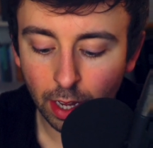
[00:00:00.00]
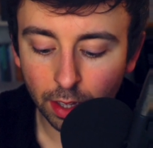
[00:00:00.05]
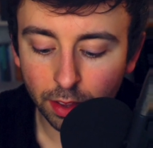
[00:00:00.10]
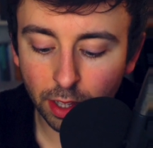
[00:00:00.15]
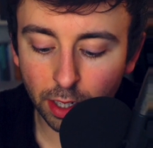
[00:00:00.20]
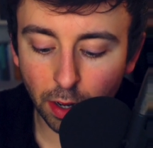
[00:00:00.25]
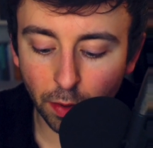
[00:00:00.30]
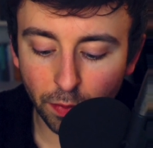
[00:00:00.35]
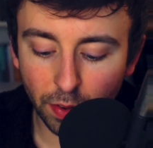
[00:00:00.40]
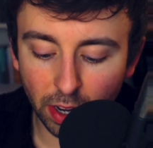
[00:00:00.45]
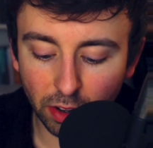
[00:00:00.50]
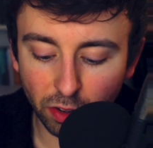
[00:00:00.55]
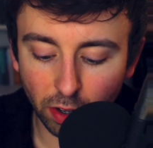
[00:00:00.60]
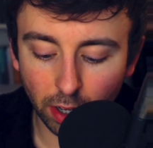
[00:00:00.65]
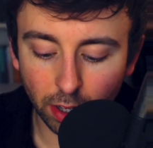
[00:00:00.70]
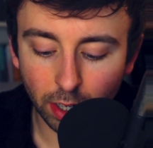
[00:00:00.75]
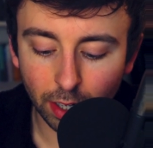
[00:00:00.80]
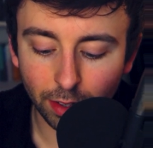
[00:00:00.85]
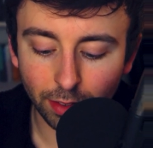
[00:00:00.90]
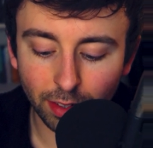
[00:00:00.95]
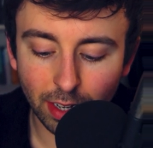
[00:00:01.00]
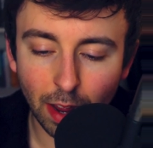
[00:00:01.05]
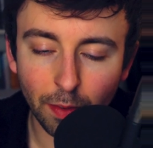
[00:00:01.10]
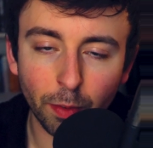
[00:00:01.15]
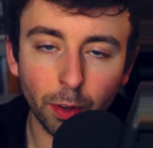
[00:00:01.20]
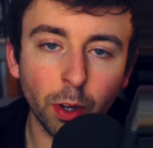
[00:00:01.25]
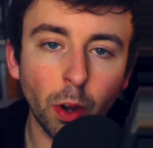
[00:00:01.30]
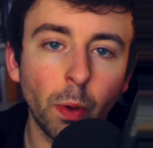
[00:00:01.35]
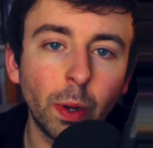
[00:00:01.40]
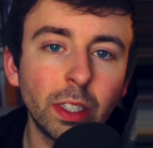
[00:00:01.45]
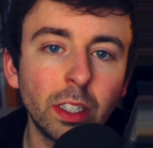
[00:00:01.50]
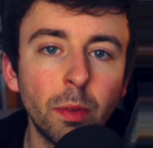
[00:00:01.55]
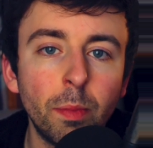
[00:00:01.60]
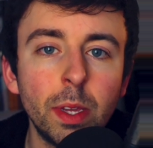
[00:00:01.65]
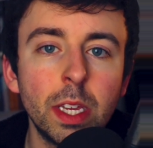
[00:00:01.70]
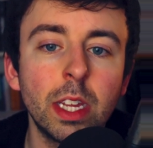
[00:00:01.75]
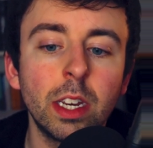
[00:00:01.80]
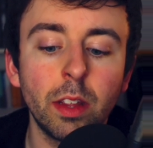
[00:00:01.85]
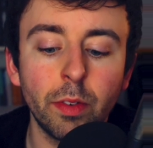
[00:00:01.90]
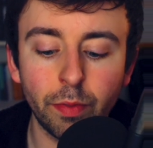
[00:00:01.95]
The division is never going to
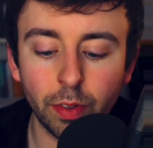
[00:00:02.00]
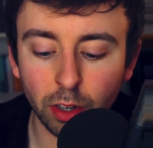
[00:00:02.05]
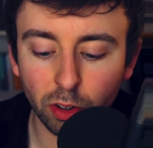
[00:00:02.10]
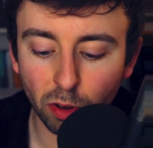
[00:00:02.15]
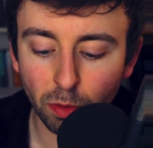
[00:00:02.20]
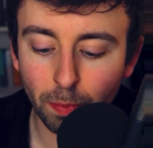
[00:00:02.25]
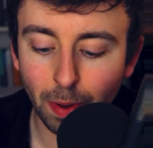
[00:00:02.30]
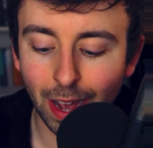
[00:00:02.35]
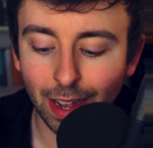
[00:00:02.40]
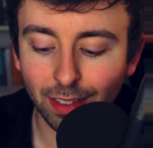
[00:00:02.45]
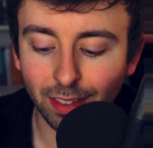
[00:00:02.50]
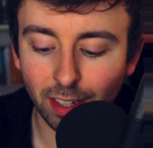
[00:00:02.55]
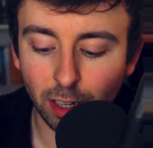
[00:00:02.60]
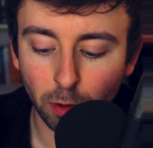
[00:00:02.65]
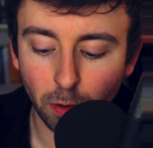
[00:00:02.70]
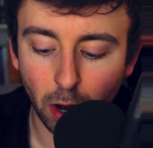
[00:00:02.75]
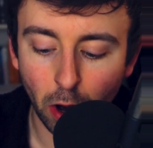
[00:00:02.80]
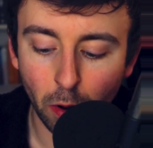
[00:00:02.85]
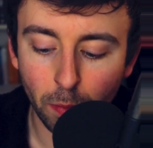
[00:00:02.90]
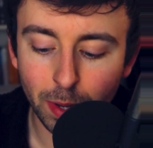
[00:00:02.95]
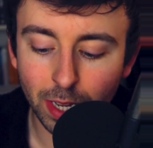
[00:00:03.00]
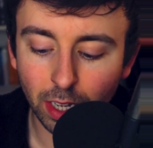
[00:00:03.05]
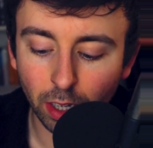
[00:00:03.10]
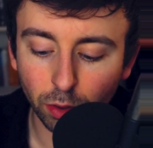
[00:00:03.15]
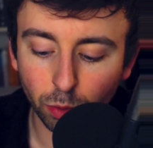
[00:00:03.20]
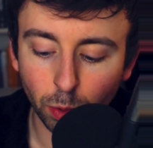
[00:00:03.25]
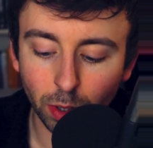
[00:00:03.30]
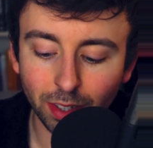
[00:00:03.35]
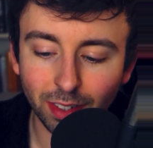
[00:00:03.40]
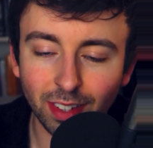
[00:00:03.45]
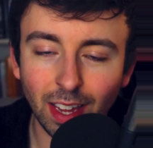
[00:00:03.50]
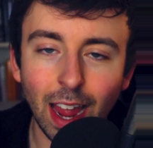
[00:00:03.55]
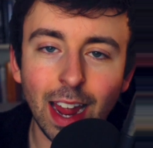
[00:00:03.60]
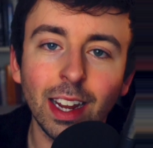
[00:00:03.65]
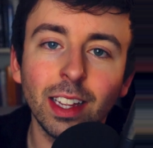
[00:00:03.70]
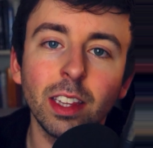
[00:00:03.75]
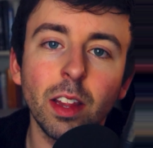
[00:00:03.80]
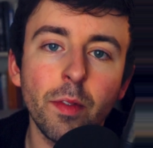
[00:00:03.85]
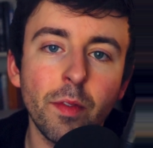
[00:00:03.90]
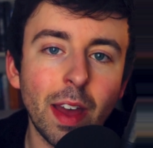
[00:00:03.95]
be a division by zero because we're
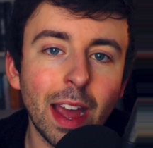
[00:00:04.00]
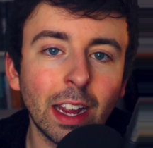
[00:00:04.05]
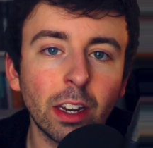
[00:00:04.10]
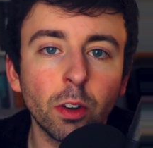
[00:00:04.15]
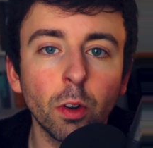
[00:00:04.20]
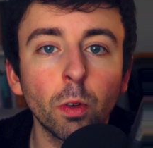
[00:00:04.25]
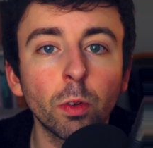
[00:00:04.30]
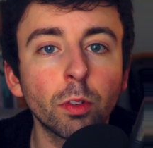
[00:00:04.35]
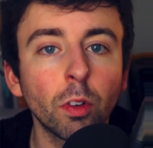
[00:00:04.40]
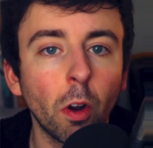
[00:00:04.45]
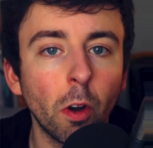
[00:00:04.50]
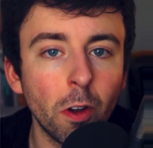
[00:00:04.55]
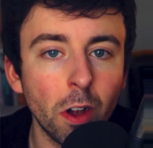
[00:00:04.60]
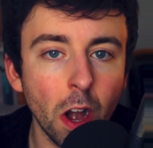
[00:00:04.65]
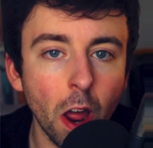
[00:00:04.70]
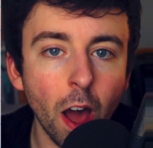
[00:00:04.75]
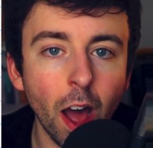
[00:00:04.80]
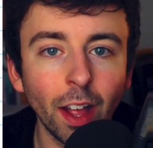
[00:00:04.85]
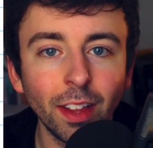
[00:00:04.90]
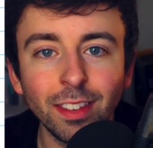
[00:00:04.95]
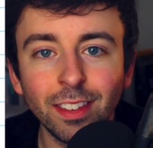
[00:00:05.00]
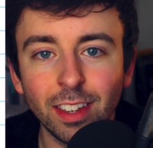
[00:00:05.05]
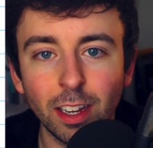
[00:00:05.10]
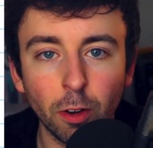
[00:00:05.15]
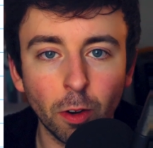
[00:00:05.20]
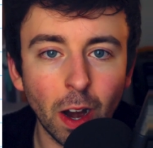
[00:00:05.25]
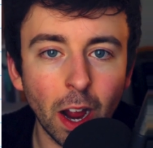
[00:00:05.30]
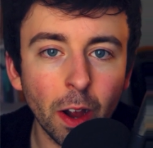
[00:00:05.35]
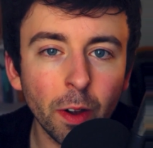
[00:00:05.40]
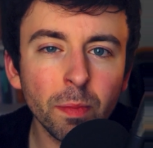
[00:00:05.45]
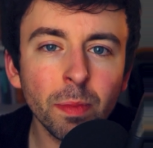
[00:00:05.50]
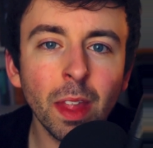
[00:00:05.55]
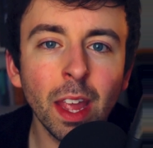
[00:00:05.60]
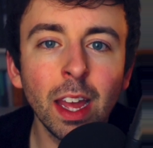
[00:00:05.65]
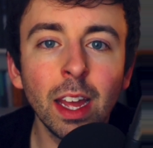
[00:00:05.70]
saying the vectors are non-zero,